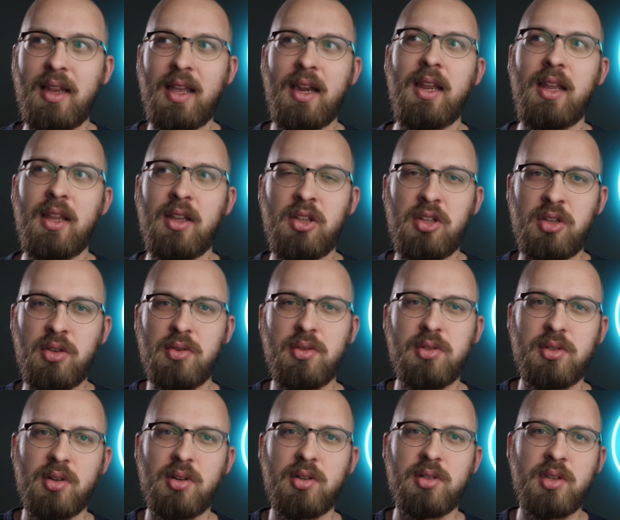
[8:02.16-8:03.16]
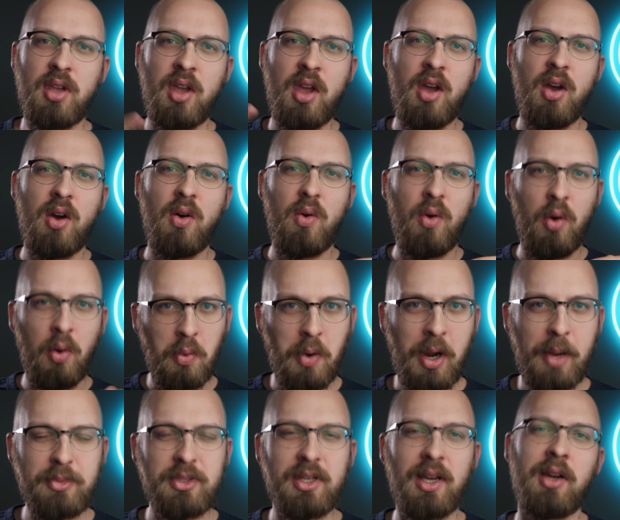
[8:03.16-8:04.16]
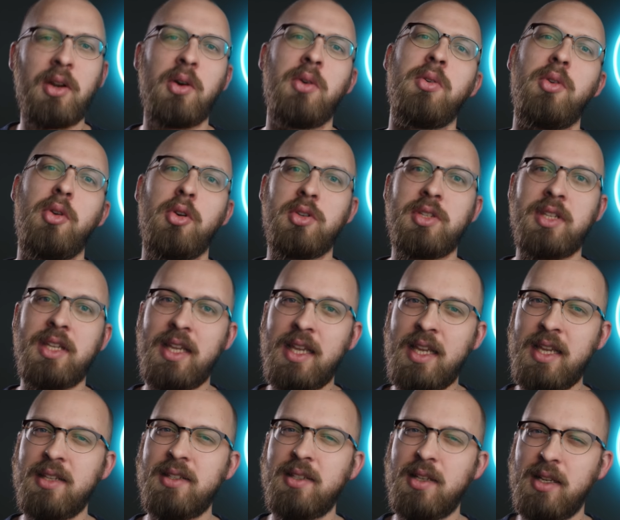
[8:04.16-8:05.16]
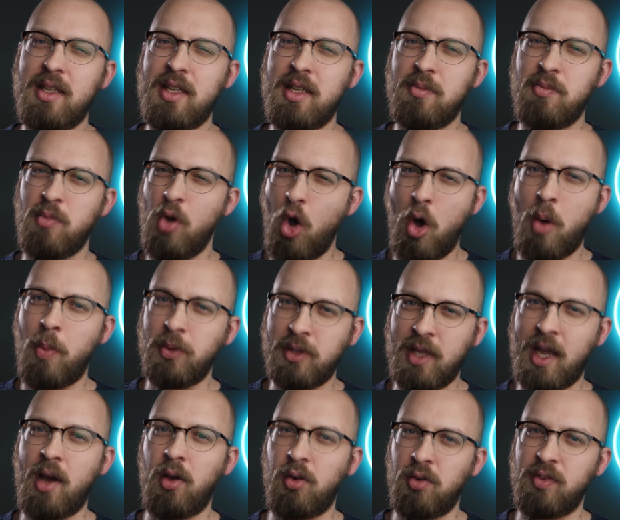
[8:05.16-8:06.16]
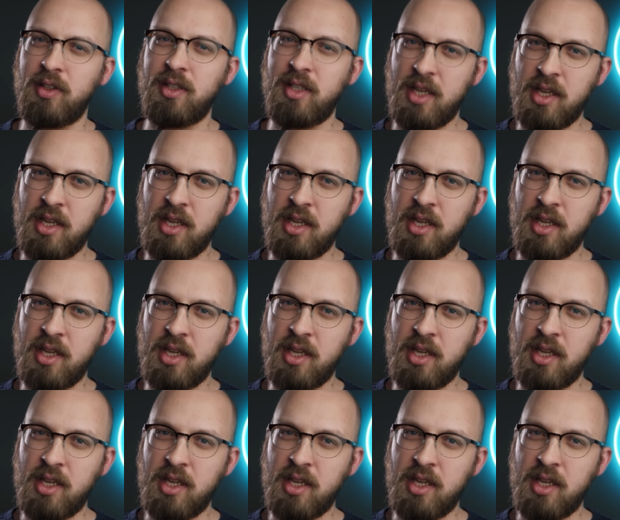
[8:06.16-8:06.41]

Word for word: letting users or website owners easily opt out of it